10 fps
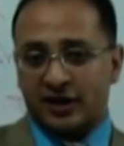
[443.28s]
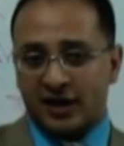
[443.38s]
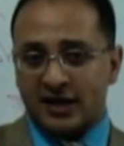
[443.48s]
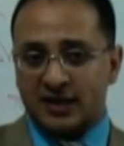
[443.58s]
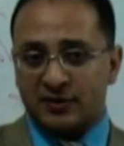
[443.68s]

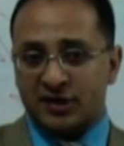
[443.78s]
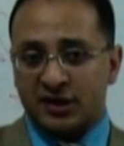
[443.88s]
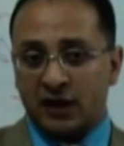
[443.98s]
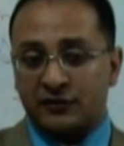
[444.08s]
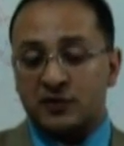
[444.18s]
customer
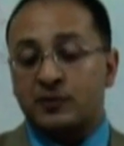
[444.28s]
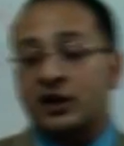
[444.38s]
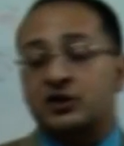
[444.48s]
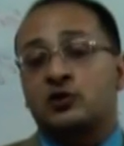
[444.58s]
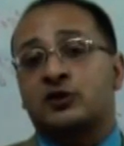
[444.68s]
service,
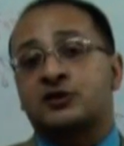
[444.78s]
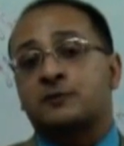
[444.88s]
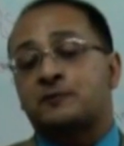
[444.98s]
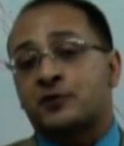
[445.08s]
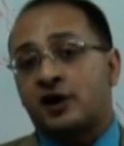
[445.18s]
but you are
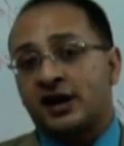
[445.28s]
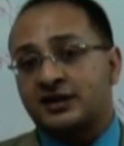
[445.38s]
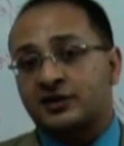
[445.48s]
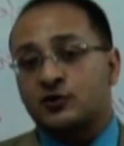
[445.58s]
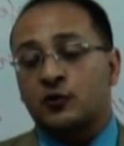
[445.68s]

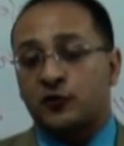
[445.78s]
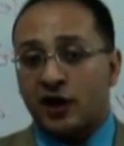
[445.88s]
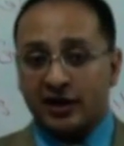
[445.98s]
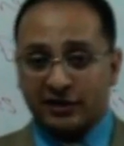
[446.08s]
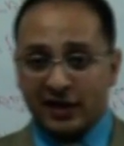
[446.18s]
surprised to
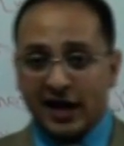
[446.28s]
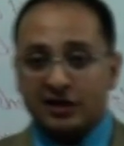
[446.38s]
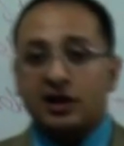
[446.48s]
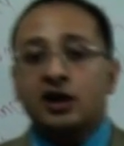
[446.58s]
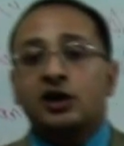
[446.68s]
find
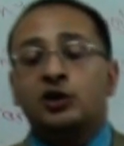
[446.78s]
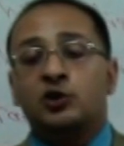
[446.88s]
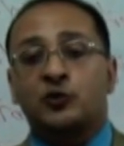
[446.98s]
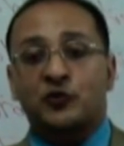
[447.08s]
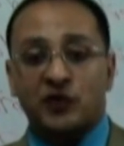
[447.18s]
that
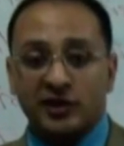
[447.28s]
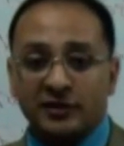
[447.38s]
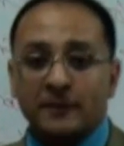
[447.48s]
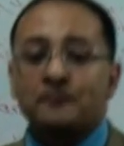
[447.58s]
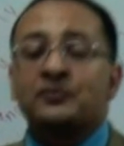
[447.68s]
your
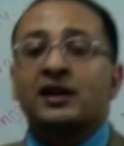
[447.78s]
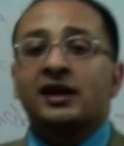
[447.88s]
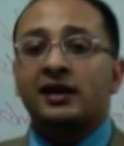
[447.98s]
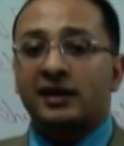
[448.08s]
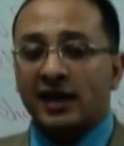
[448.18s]
friend
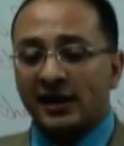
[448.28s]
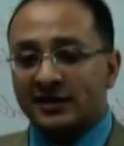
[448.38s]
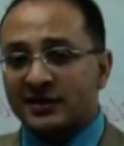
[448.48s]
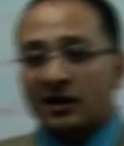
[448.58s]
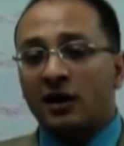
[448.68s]

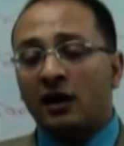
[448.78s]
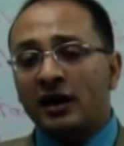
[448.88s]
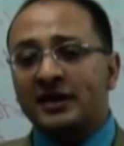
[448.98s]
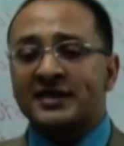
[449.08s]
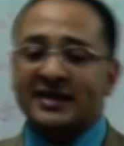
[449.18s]
gets a
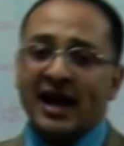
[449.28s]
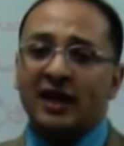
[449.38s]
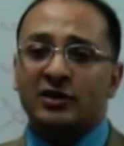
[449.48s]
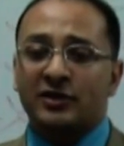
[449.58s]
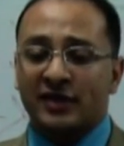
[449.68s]
higher
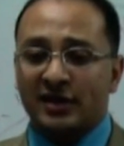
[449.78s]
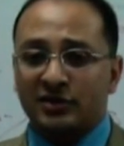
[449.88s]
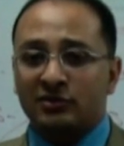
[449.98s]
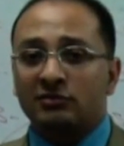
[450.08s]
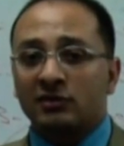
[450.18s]
salary than
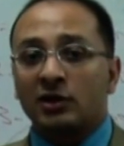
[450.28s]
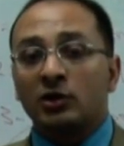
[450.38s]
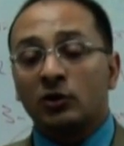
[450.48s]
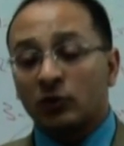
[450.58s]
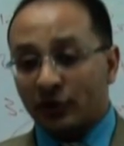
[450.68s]
you,
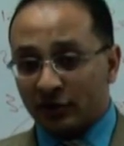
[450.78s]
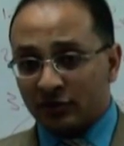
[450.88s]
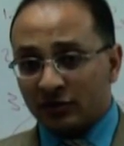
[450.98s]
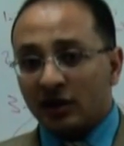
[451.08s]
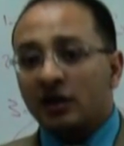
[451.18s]

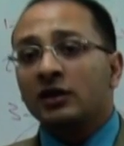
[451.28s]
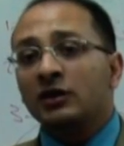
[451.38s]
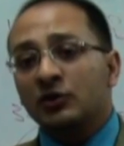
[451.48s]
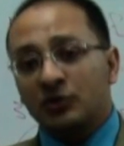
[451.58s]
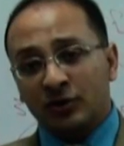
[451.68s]
although
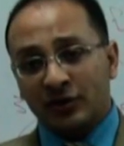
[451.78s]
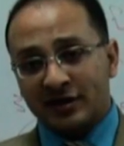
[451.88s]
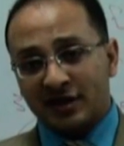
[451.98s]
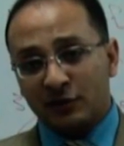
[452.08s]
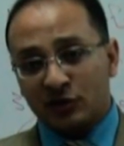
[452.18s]
you do the
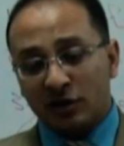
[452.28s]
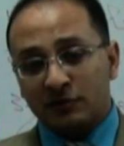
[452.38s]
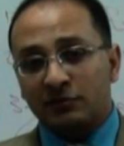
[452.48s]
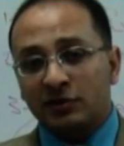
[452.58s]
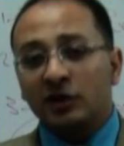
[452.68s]
same
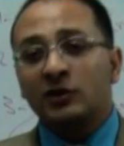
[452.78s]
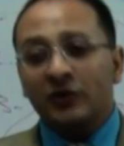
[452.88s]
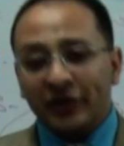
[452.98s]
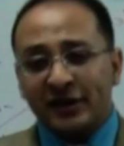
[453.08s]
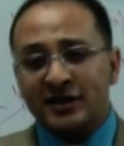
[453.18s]
job. You know
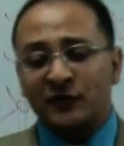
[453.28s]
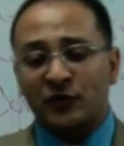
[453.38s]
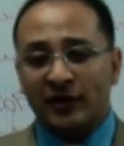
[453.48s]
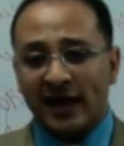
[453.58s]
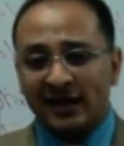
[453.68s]
the reason for
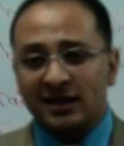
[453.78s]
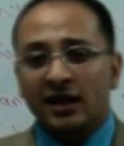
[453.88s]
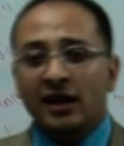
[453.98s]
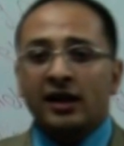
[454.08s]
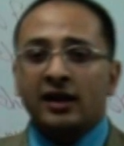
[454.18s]
that?
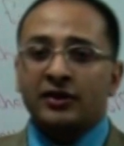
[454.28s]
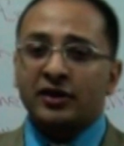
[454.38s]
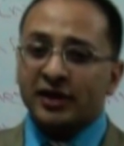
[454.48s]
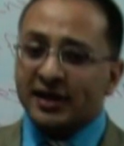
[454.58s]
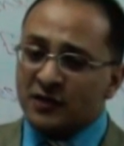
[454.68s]
The
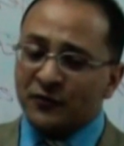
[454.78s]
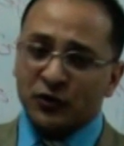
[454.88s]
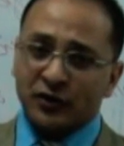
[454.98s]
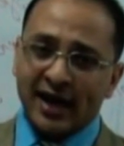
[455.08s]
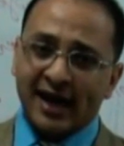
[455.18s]
reason
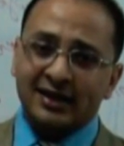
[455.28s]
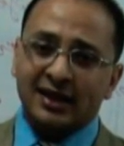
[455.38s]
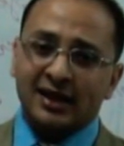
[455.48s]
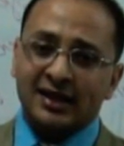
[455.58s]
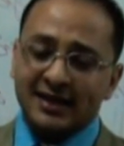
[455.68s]
for
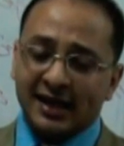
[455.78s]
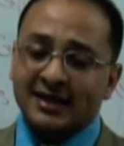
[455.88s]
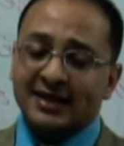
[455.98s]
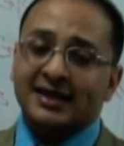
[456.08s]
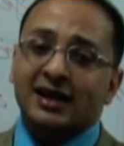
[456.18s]
that is
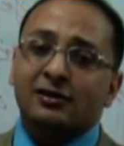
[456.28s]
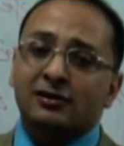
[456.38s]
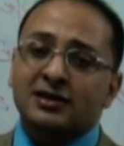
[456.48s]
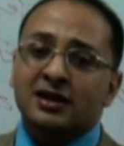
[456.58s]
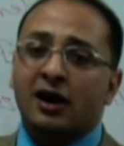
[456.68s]
his
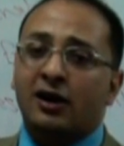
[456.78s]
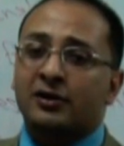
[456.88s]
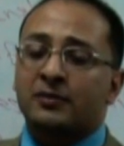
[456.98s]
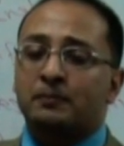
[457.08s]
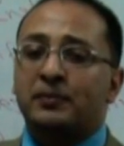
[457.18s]
skills
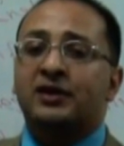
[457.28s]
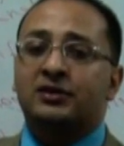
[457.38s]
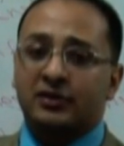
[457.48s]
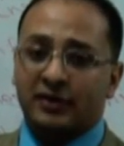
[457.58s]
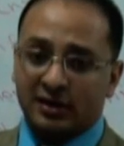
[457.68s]
are better
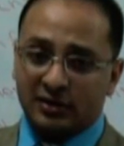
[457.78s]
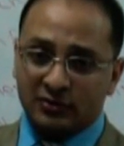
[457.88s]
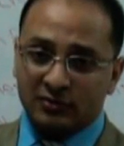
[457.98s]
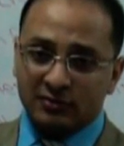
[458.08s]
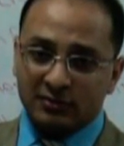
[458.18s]
than
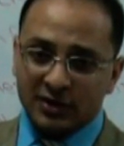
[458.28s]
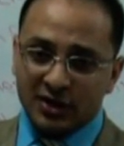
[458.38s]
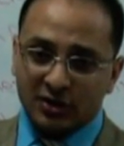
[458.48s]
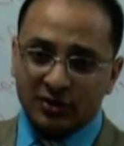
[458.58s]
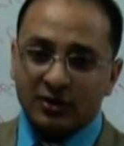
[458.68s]
you.
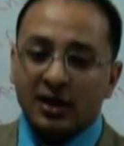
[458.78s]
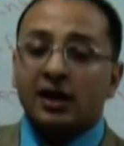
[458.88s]
So,